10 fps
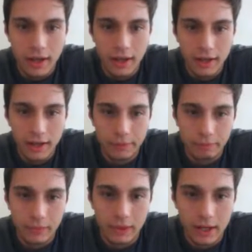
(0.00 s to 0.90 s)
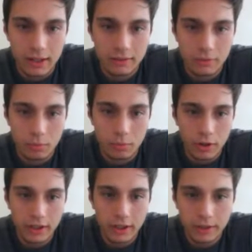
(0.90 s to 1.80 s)
That is
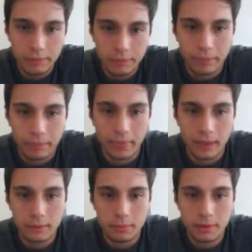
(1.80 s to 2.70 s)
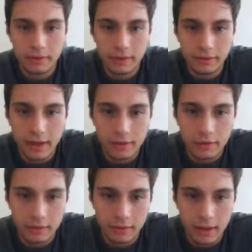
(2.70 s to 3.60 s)
money the business
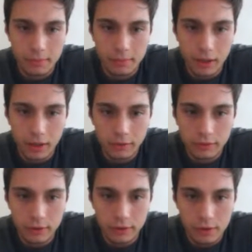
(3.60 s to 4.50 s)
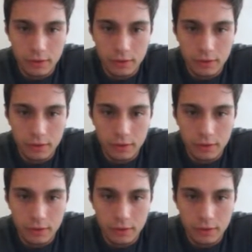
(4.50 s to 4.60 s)
has that belongs to its